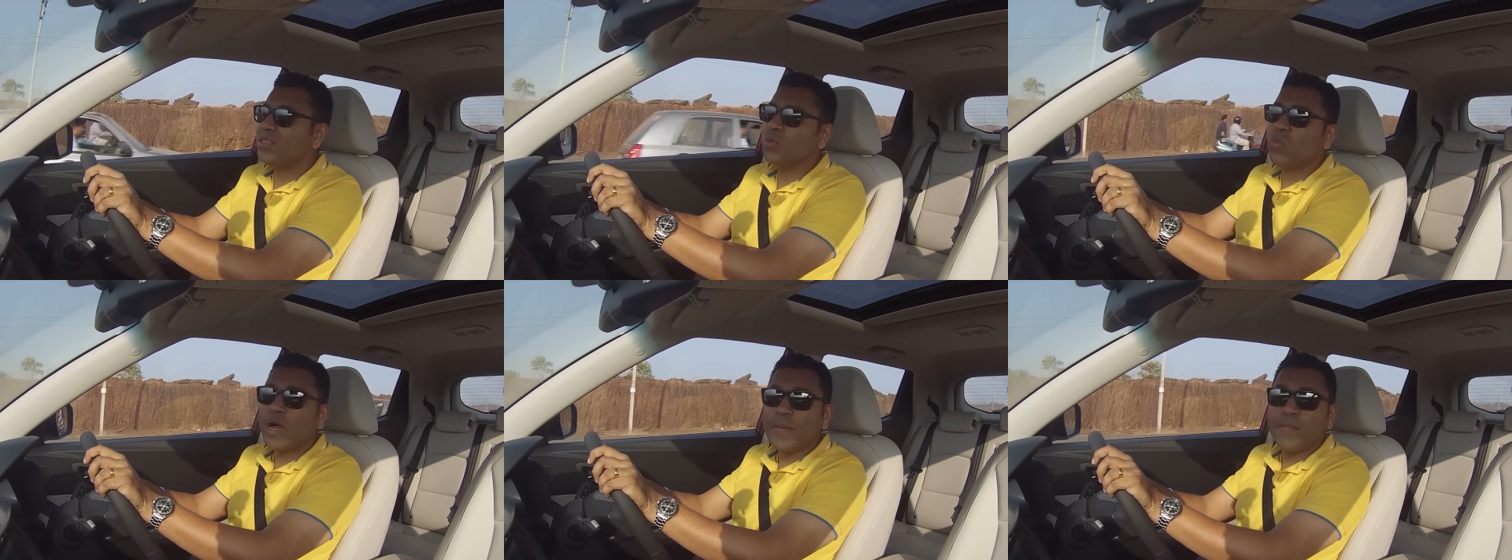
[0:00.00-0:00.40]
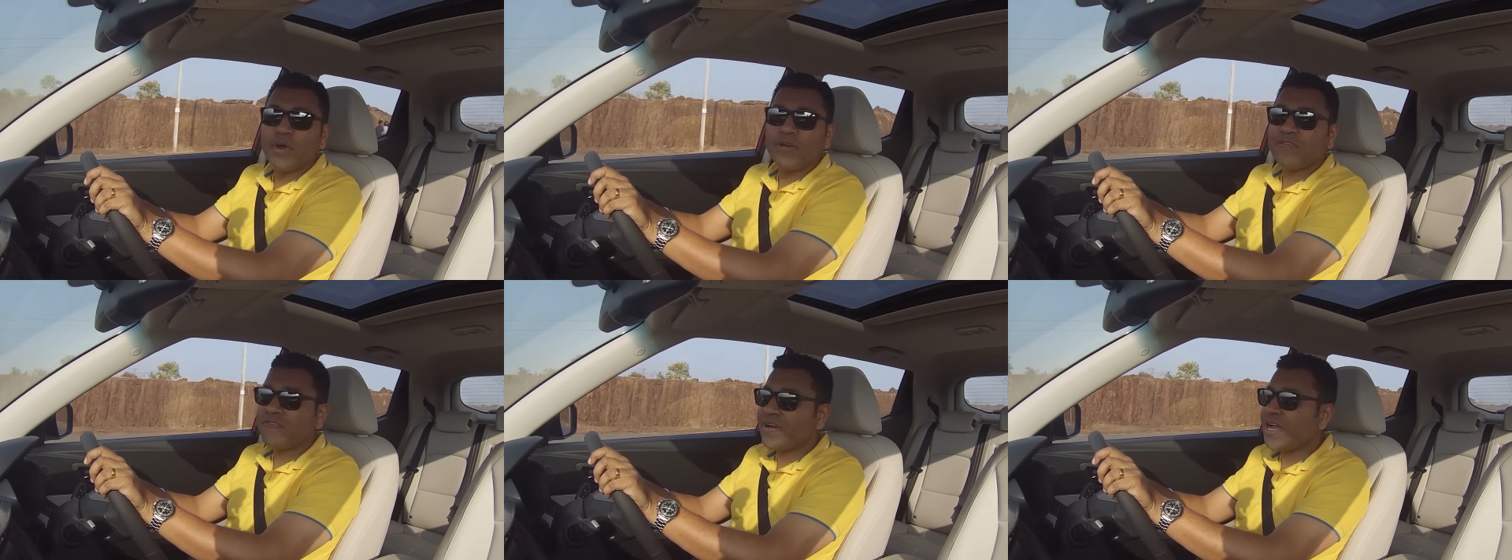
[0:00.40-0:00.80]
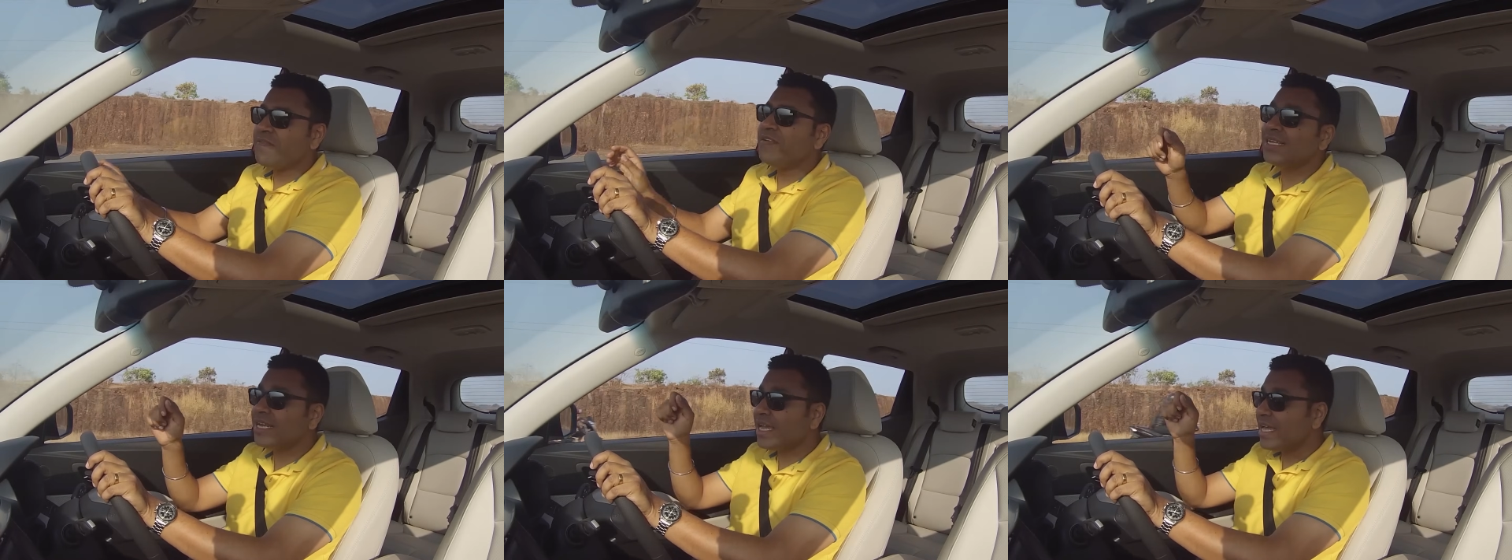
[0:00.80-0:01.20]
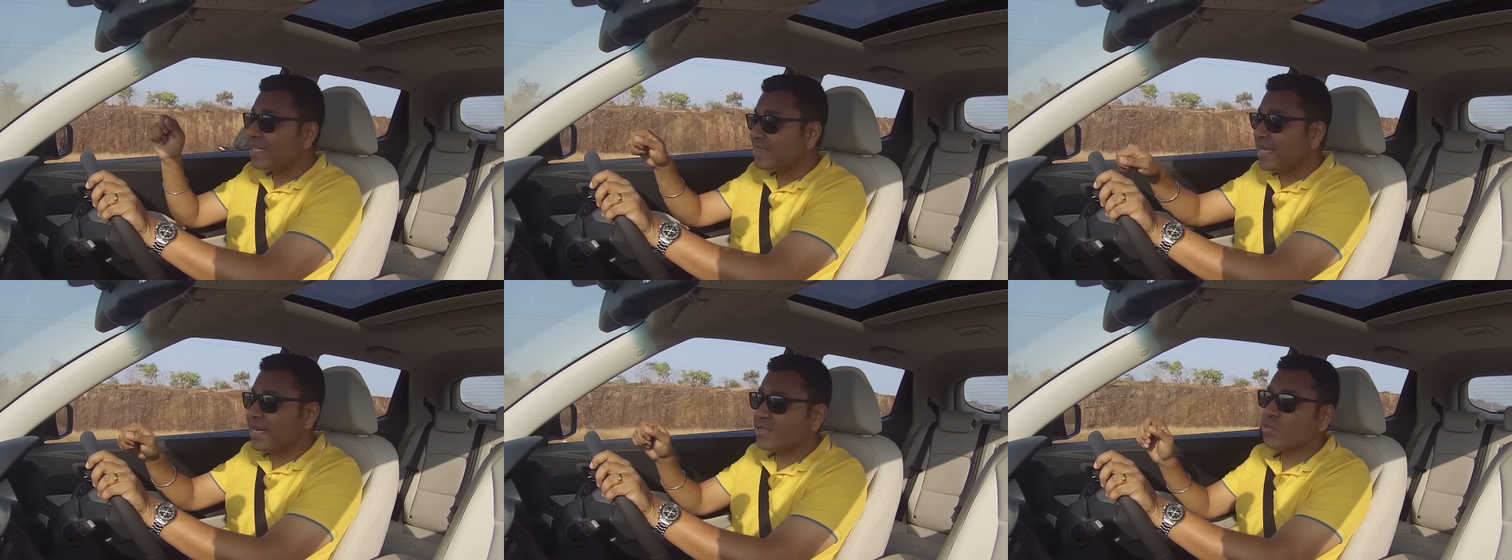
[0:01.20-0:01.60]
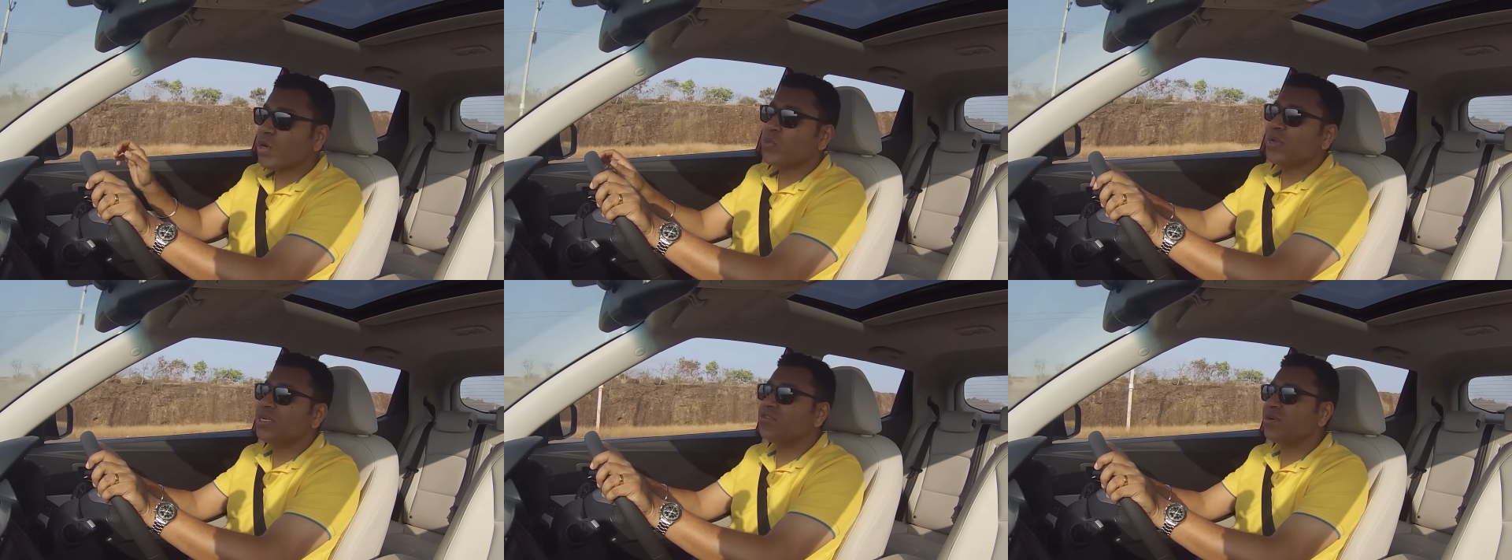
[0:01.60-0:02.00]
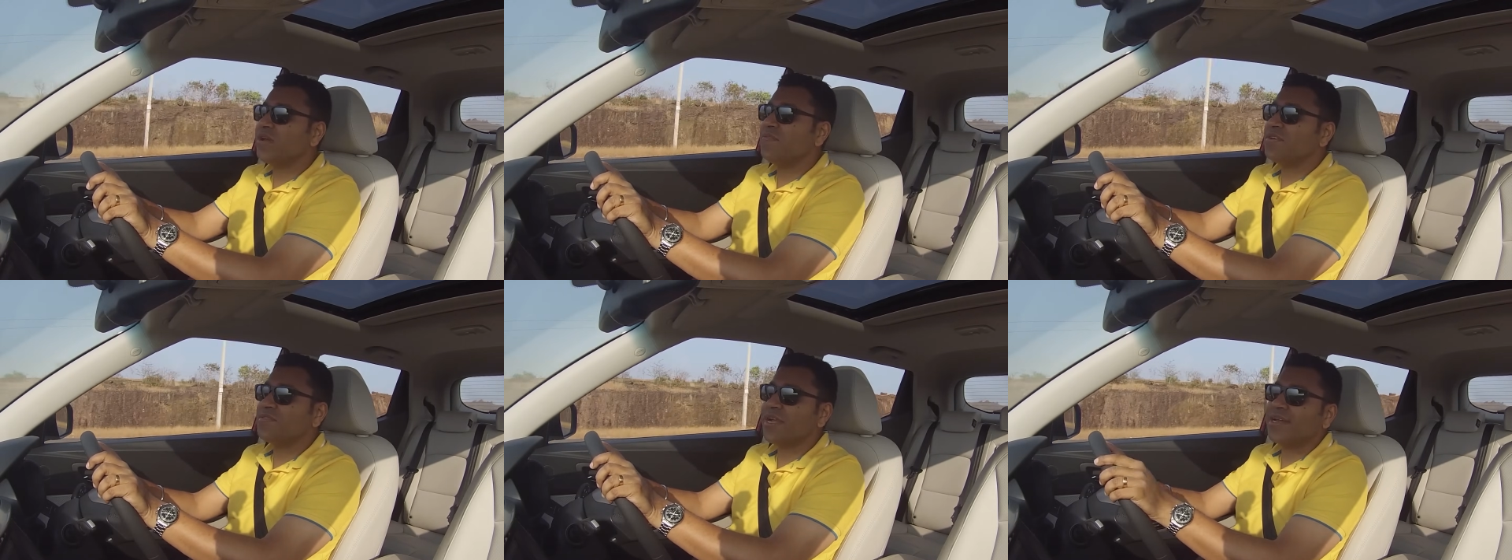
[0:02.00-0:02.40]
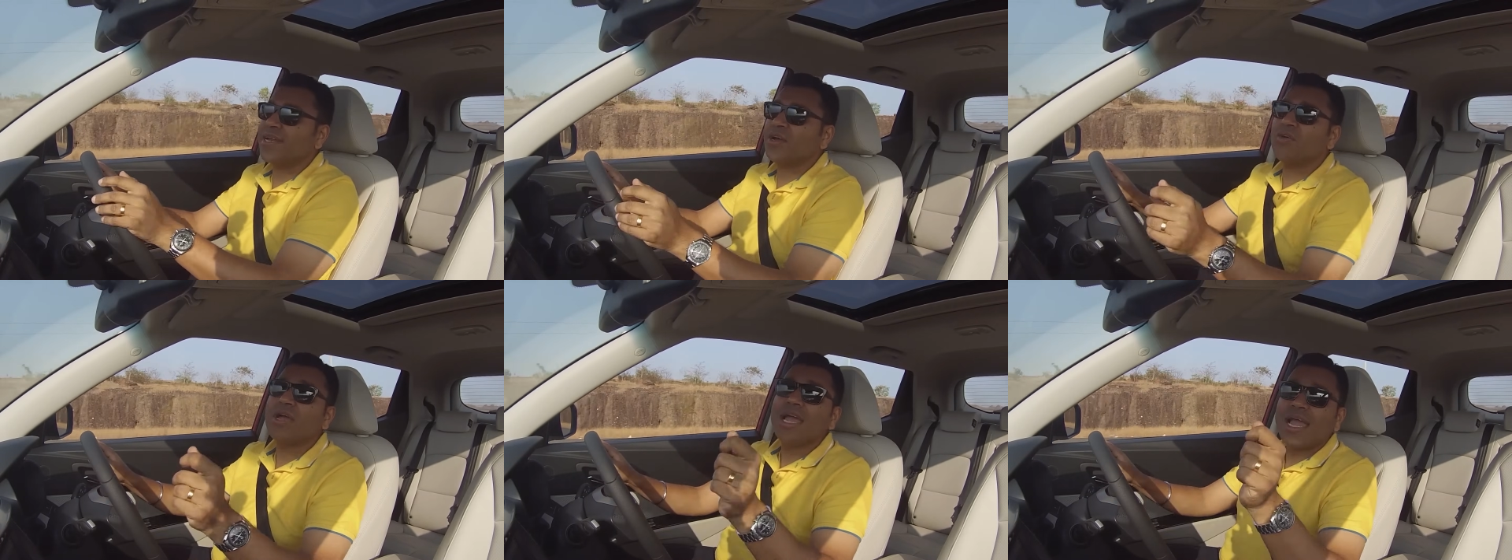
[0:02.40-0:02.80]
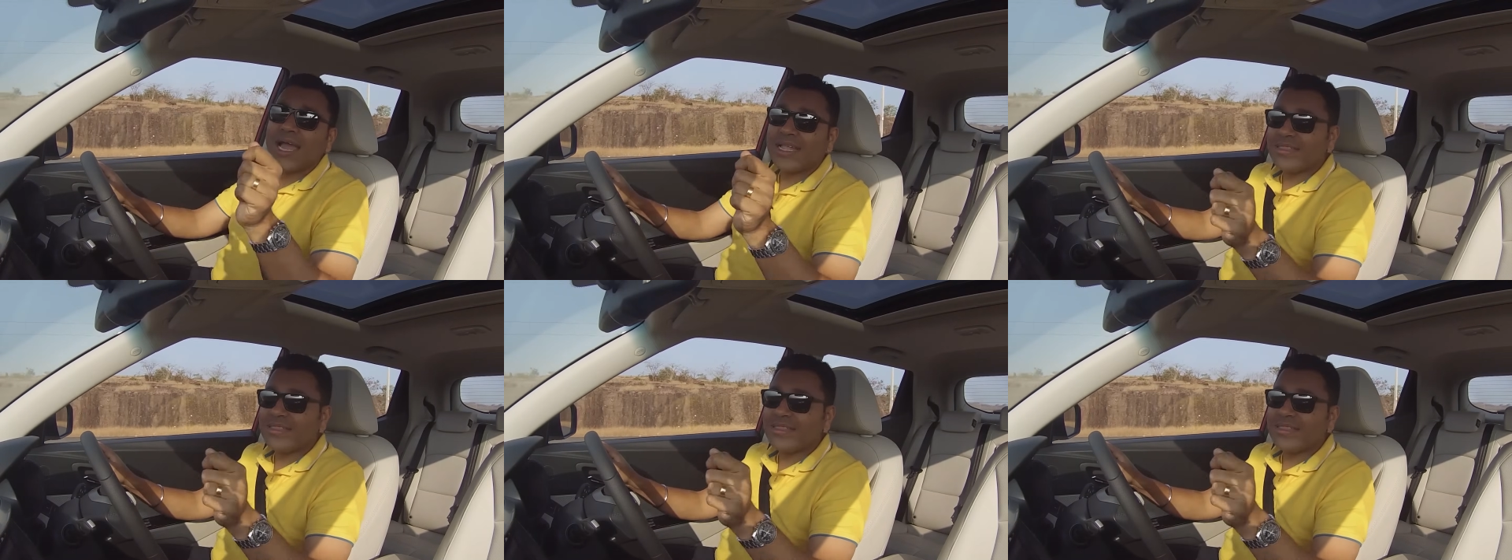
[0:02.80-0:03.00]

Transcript: and the 1.5 diesel. That is what we are driving right now,